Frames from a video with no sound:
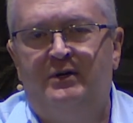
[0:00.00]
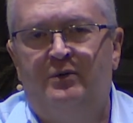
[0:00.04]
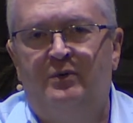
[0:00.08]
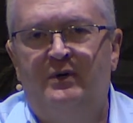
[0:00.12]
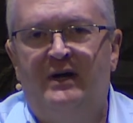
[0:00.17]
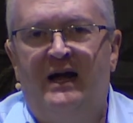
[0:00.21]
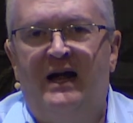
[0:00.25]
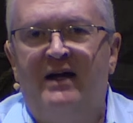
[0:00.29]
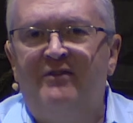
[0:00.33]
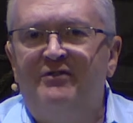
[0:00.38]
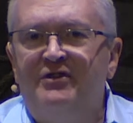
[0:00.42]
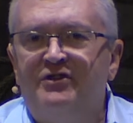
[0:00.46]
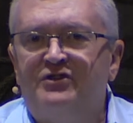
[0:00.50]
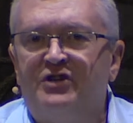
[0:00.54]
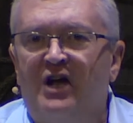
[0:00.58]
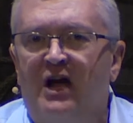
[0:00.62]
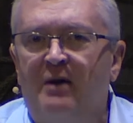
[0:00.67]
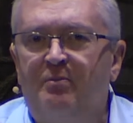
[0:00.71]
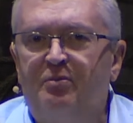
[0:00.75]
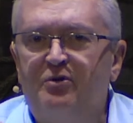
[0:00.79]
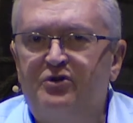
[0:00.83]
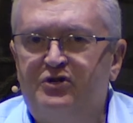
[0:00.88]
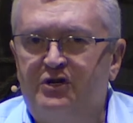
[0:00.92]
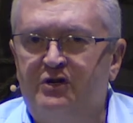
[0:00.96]
We have this
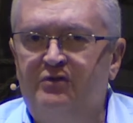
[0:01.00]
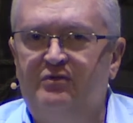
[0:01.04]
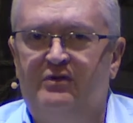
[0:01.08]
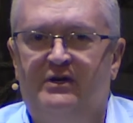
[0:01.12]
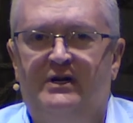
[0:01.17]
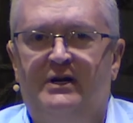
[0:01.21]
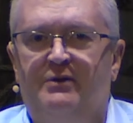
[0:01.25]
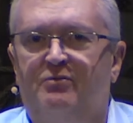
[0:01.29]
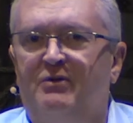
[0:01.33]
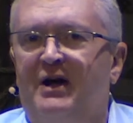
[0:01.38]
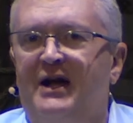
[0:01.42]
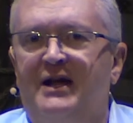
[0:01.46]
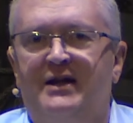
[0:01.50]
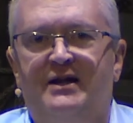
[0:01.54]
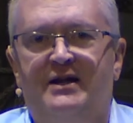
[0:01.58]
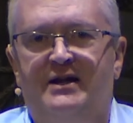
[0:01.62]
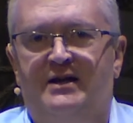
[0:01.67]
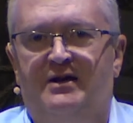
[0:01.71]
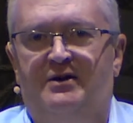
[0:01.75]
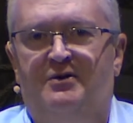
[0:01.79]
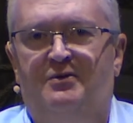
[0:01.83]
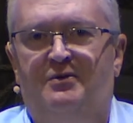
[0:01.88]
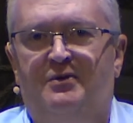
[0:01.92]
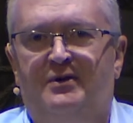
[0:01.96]
opportunity right
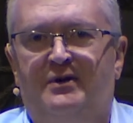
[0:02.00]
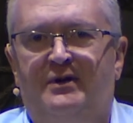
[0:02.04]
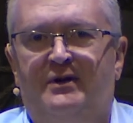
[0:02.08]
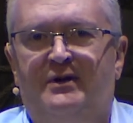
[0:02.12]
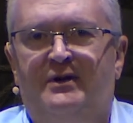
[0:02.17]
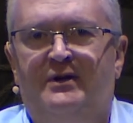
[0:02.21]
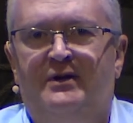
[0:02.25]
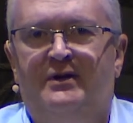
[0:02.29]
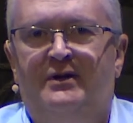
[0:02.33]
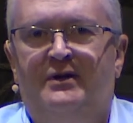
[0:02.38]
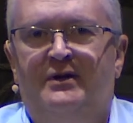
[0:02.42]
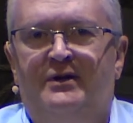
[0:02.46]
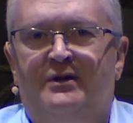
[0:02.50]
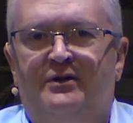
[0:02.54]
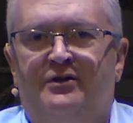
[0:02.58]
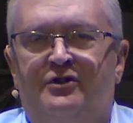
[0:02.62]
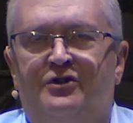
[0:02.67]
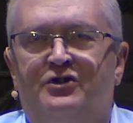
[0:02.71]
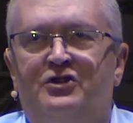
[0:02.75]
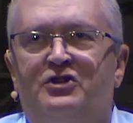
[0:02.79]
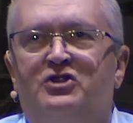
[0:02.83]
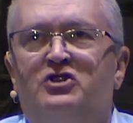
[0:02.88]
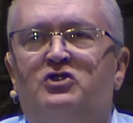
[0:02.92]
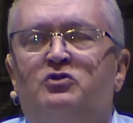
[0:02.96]
now to
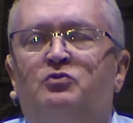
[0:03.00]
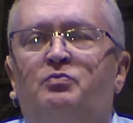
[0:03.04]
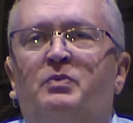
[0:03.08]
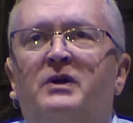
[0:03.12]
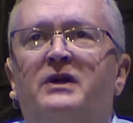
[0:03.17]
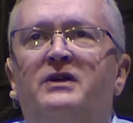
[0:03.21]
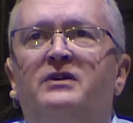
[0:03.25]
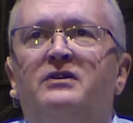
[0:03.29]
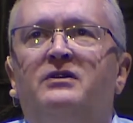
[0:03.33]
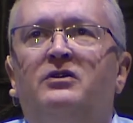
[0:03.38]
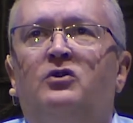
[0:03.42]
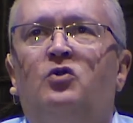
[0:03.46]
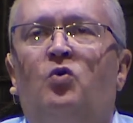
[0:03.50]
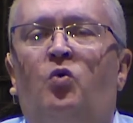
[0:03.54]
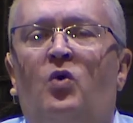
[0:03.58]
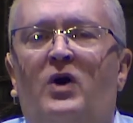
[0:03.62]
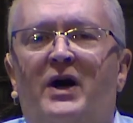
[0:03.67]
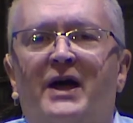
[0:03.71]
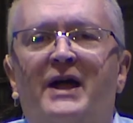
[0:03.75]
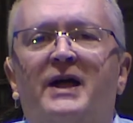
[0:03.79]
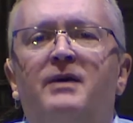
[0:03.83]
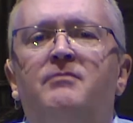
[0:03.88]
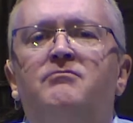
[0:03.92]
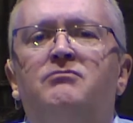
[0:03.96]
just spend
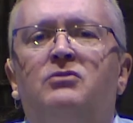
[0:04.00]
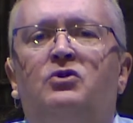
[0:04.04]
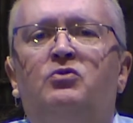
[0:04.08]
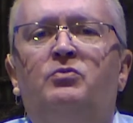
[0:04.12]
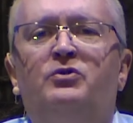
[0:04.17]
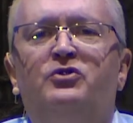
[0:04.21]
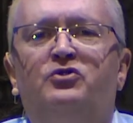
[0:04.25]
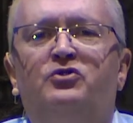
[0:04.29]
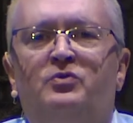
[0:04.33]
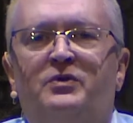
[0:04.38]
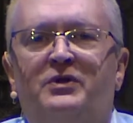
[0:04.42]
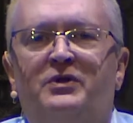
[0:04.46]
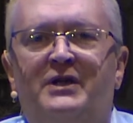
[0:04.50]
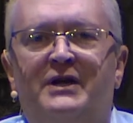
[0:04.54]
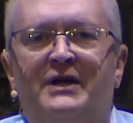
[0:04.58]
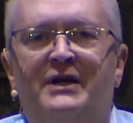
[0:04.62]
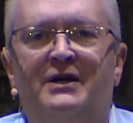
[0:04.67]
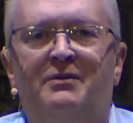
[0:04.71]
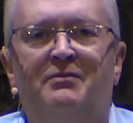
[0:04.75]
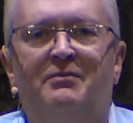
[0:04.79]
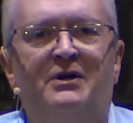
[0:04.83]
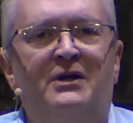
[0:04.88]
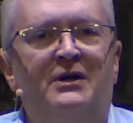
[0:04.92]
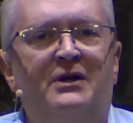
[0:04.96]
quiet moments with
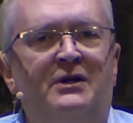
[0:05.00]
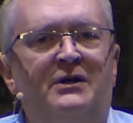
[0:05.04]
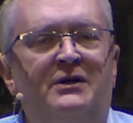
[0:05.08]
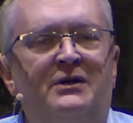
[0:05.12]
Him.